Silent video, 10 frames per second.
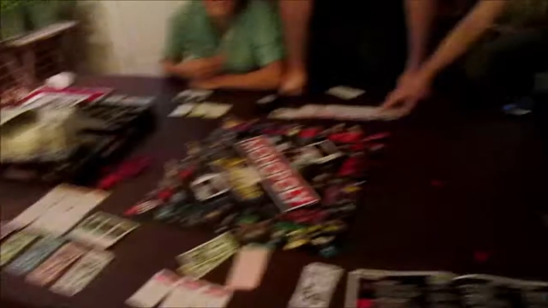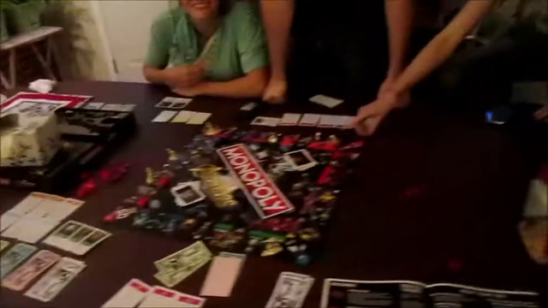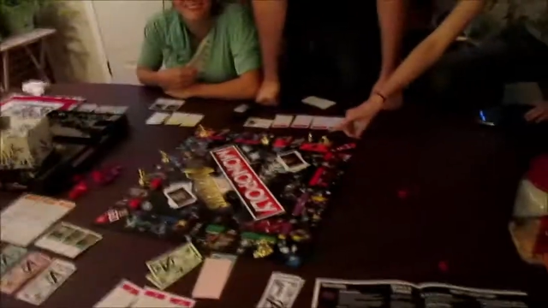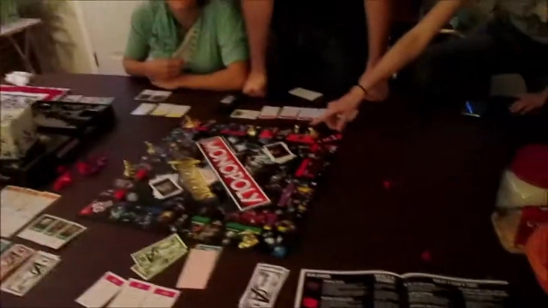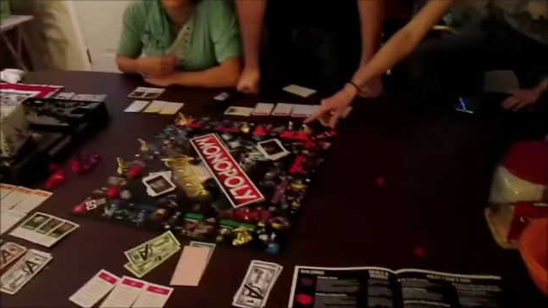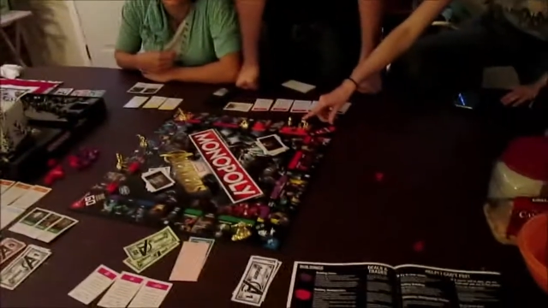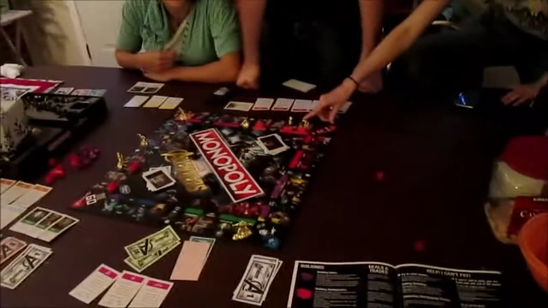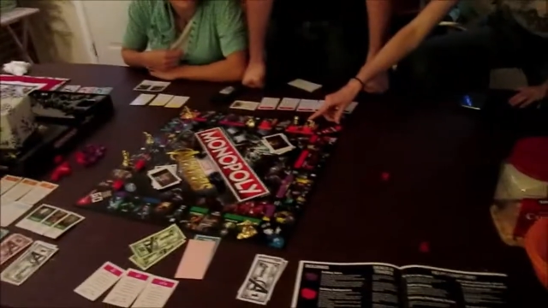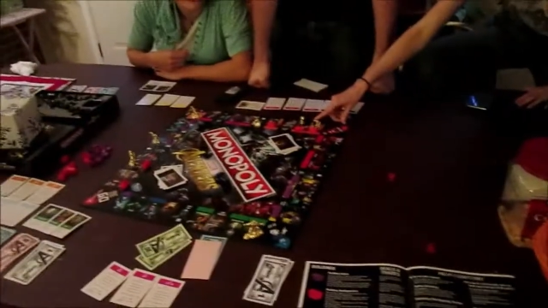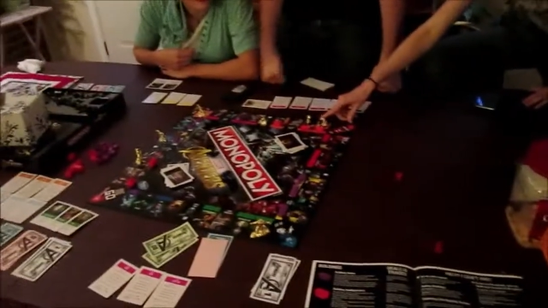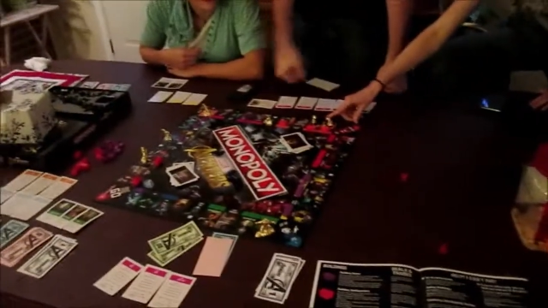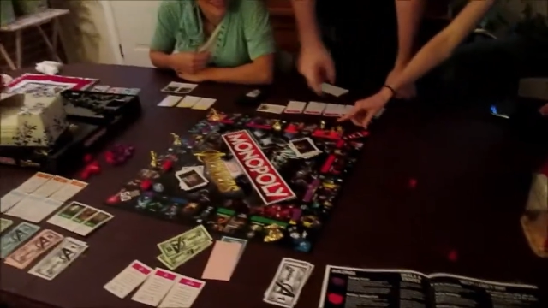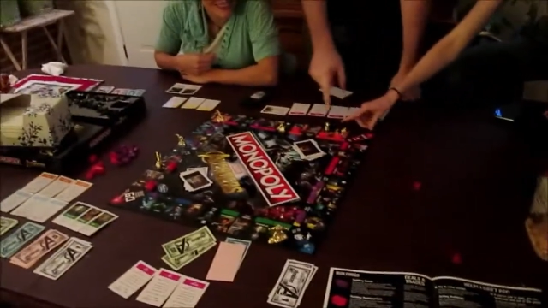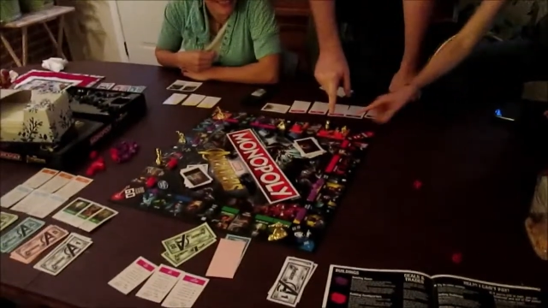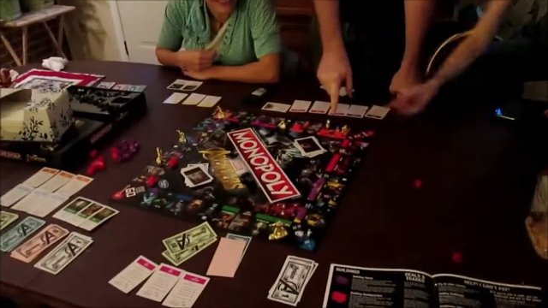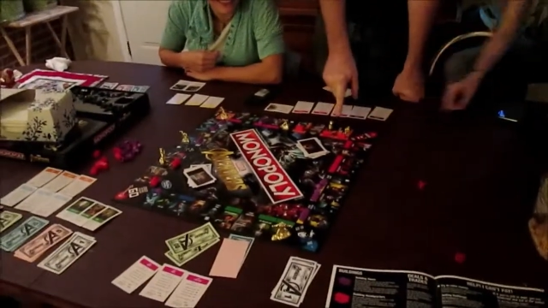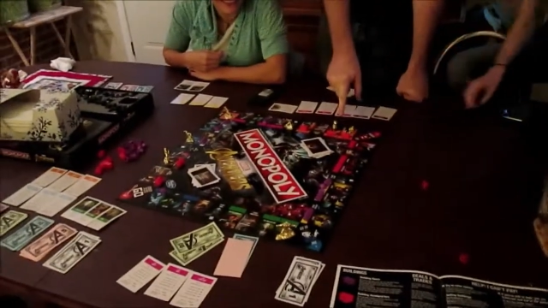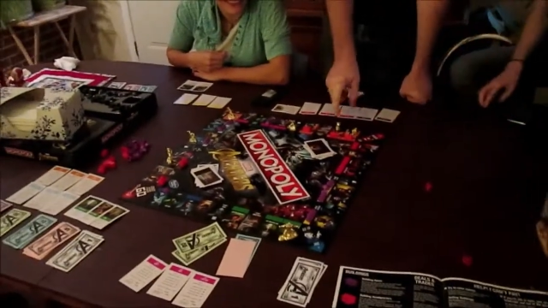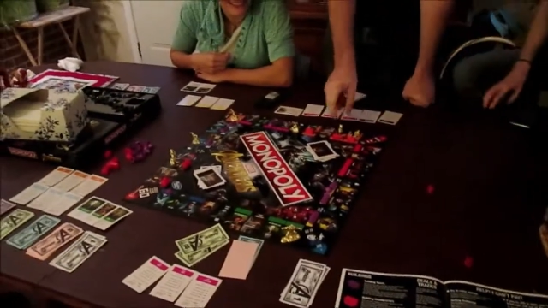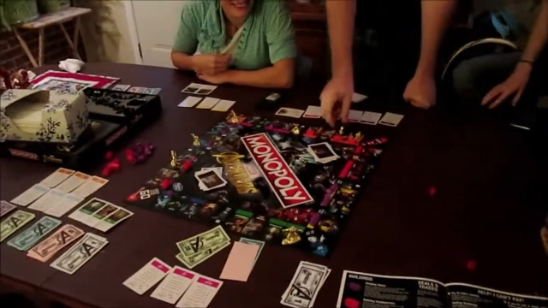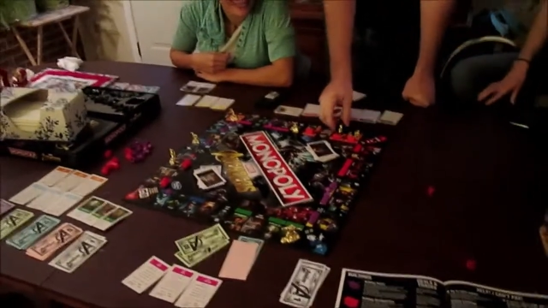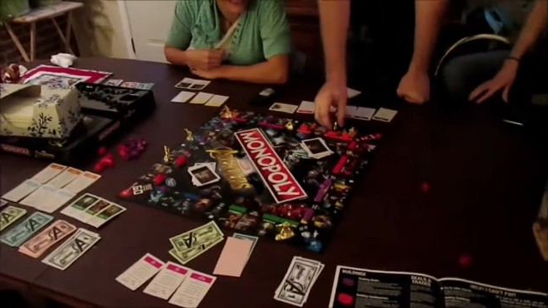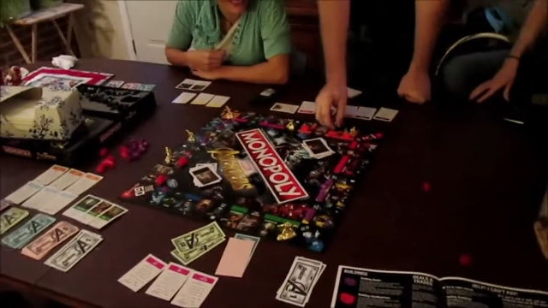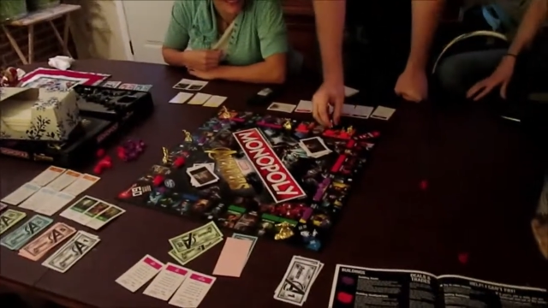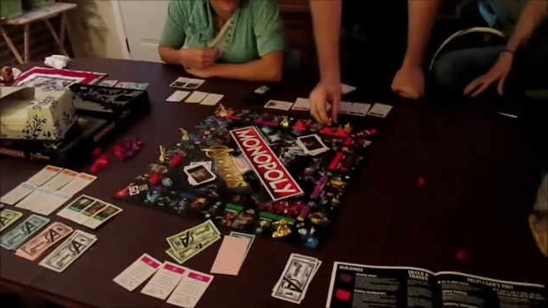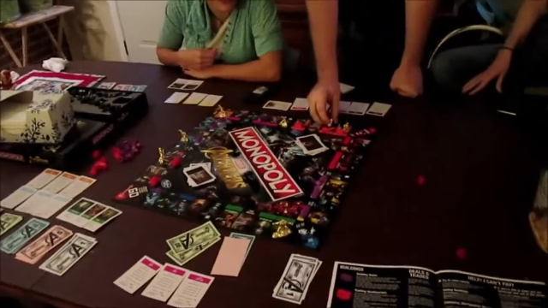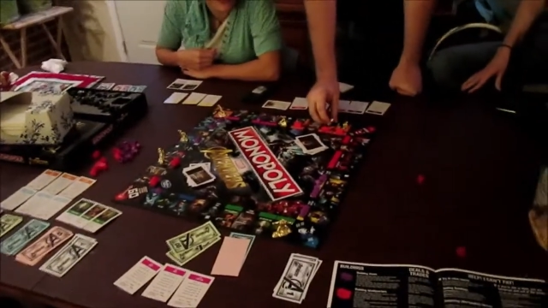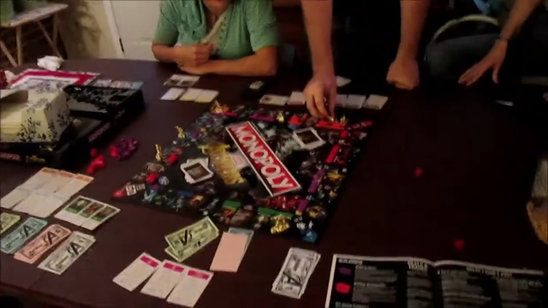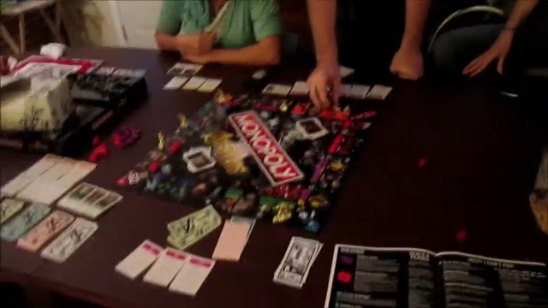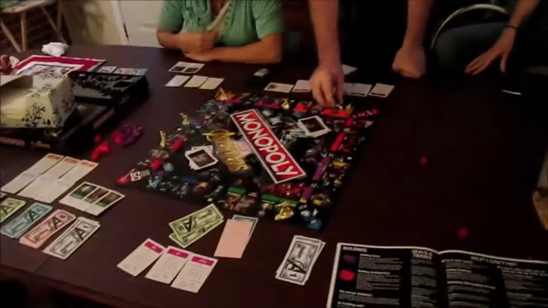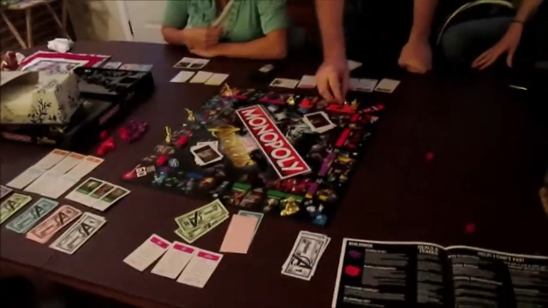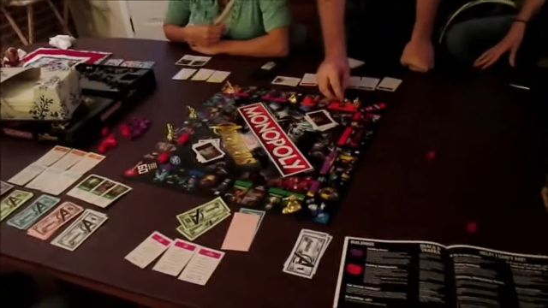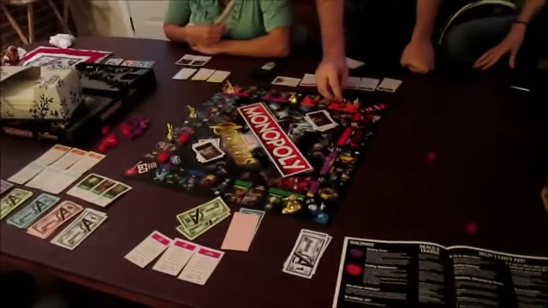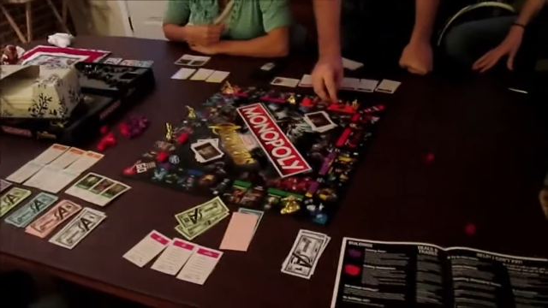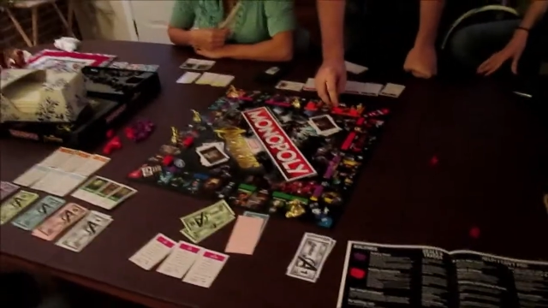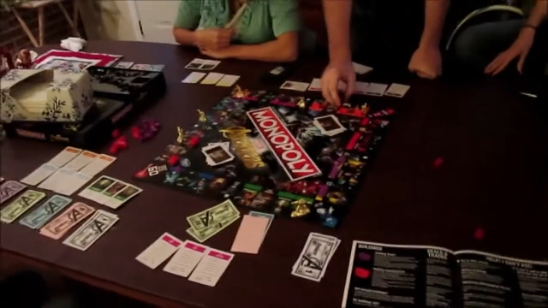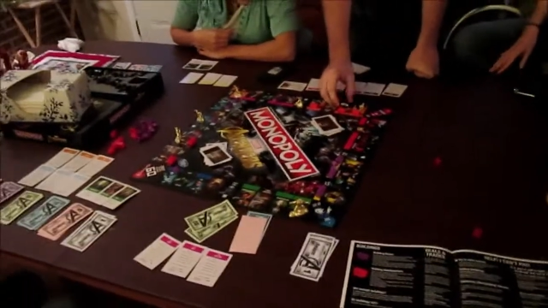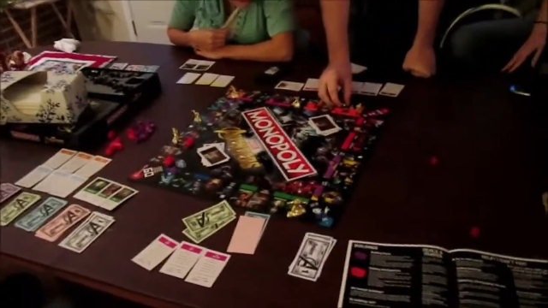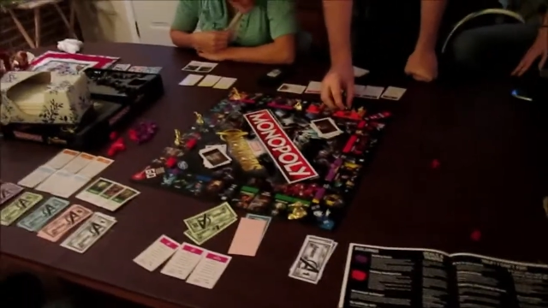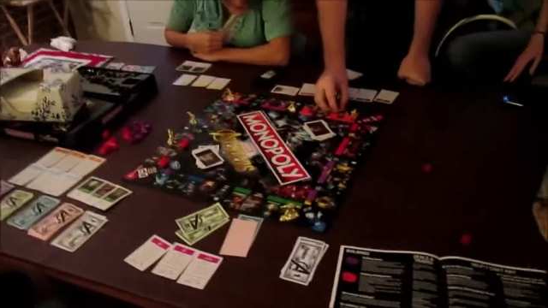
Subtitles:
Nobody's mouth can be seen.